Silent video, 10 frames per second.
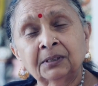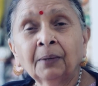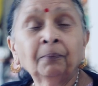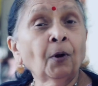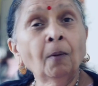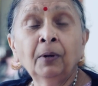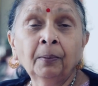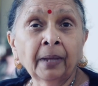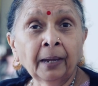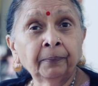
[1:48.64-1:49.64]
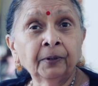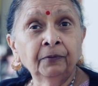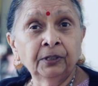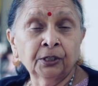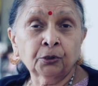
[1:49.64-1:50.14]
some problem happened
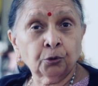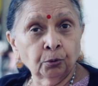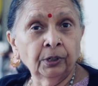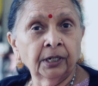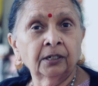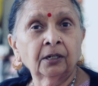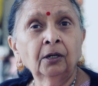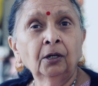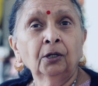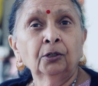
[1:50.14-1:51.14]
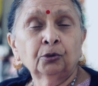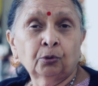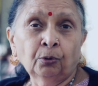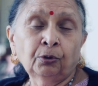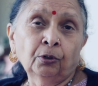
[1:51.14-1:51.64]
with the student.
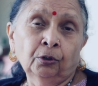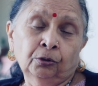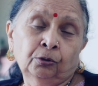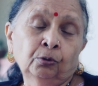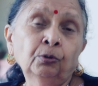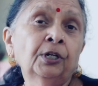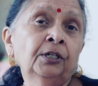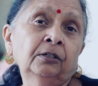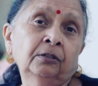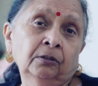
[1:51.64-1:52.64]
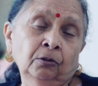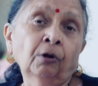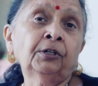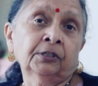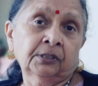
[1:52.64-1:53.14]
So student
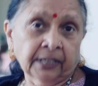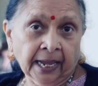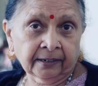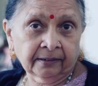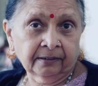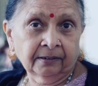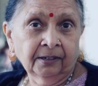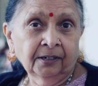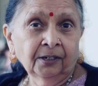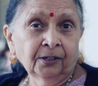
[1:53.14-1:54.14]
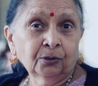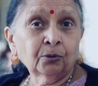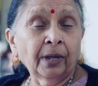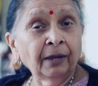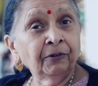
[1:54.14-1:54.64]
got a sack.
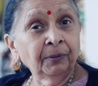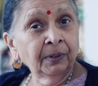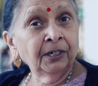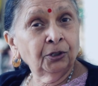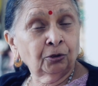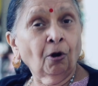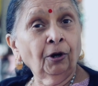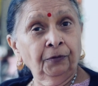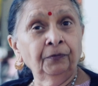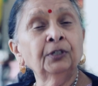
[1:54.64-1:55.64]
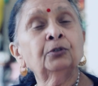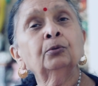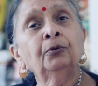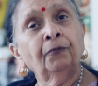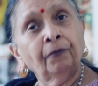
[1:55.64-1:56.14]
So everybody thought we
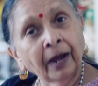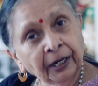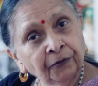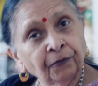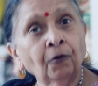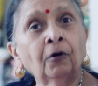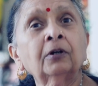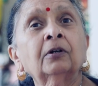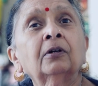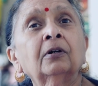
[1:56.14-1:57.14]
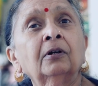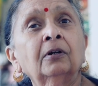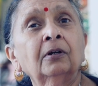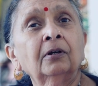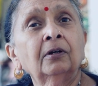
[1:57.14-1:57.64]
should fight for
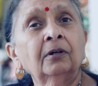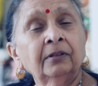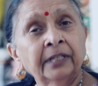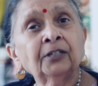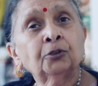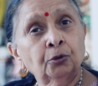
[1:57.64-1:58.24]
that